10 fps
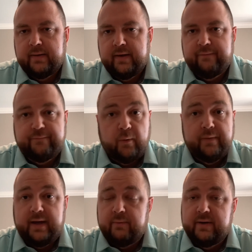And for
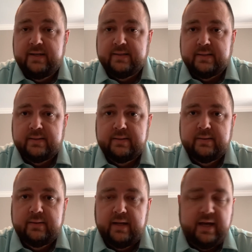that reason,
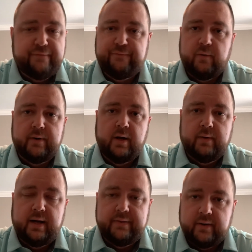if for no
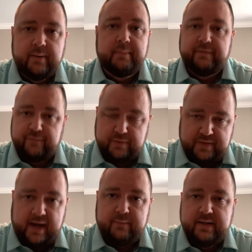other, but for
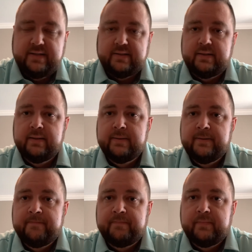that reason,
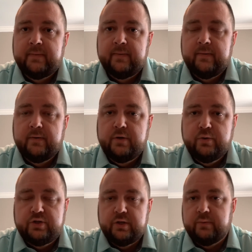you
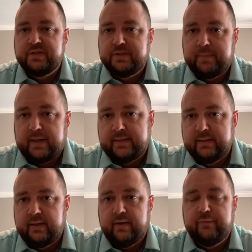should respect
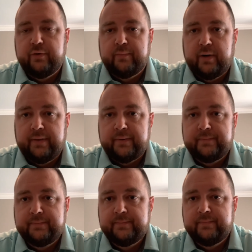and love your brother.
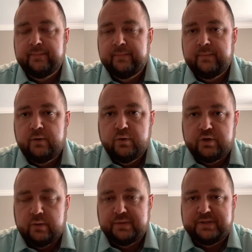You
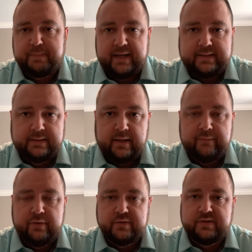should respect and
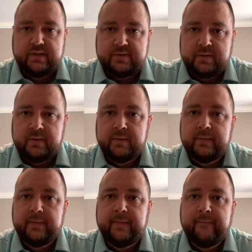love your sister.
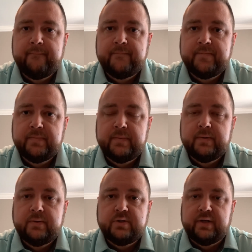
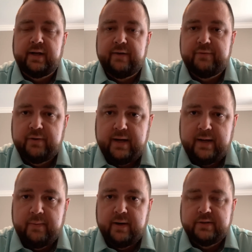You should love your
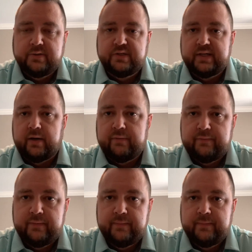neighbor as yourself.